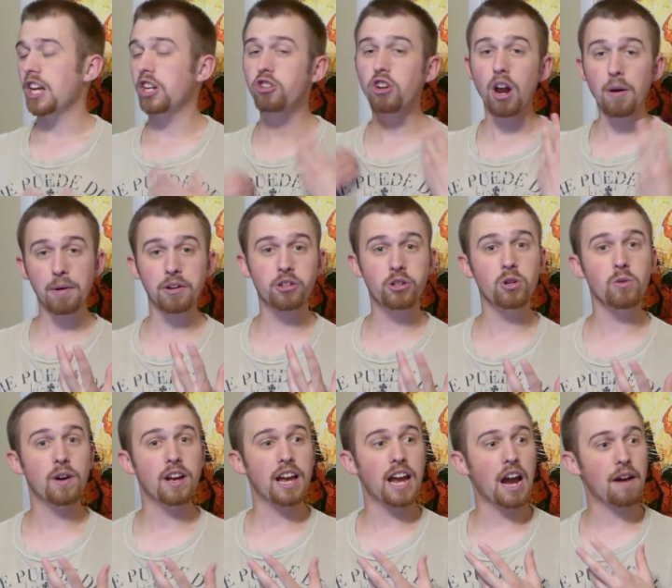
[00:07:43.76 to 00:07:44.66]
In John Wick
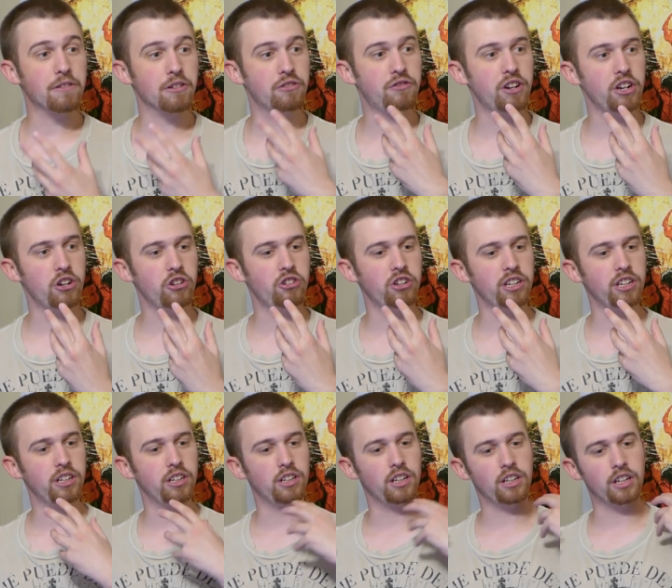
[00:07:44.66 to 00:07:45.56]
2, after
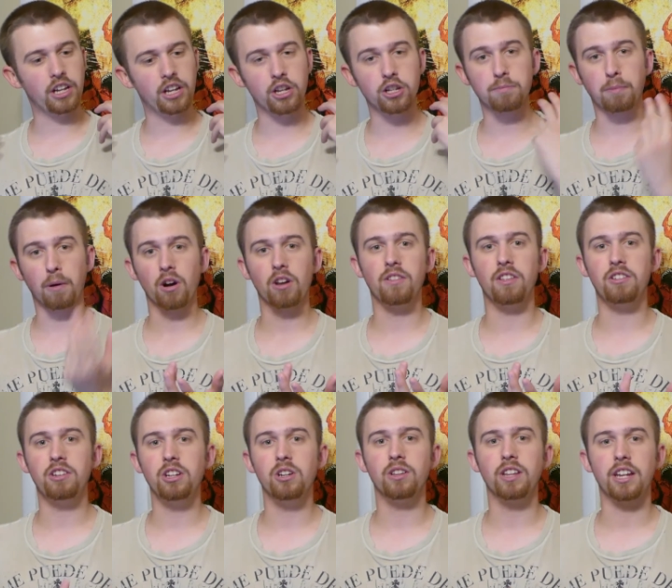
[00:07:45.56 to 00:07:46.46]
finishing his part of the
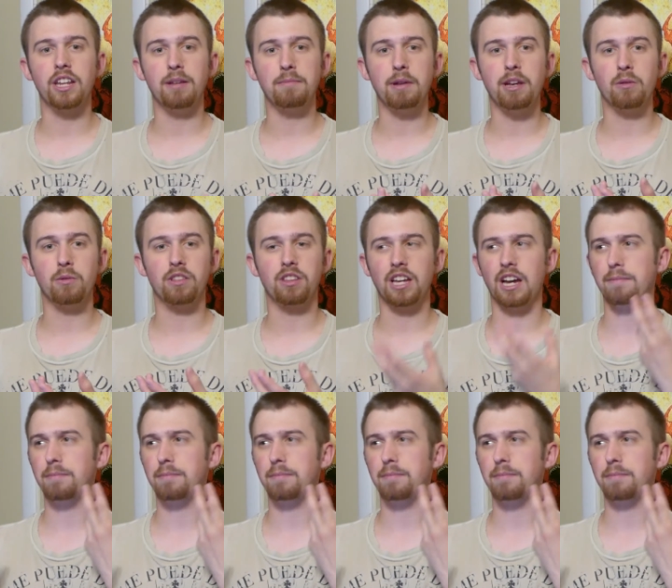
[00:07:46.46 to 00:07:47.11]
deal that he made with,